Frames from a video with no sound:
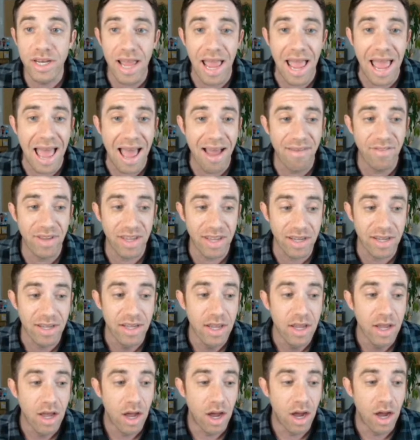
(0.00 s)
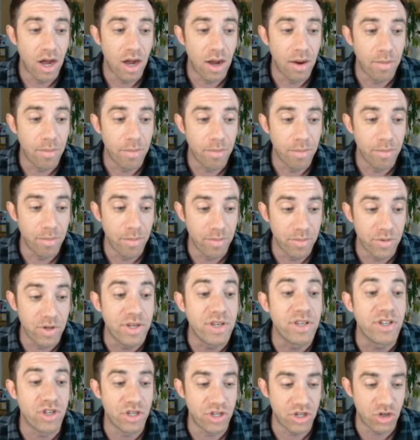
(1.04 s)
having
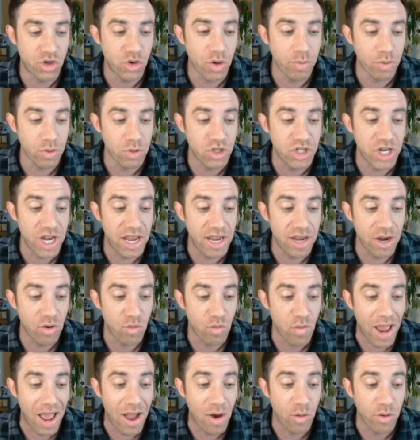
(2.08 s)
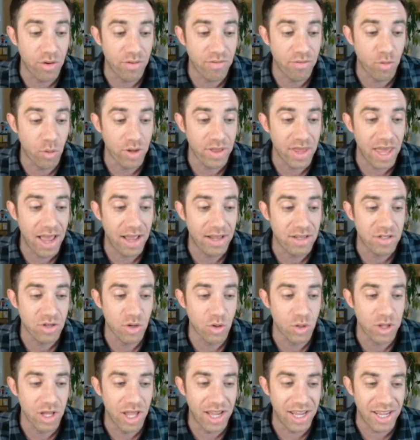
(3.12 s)
Triple J around for that. So
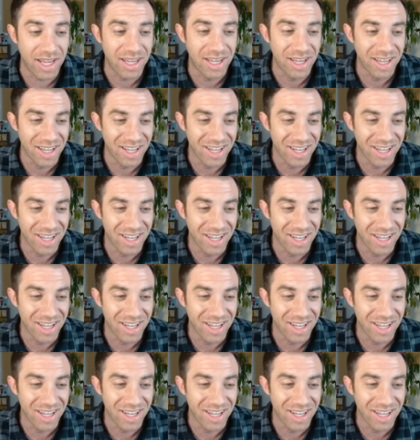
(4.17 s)
like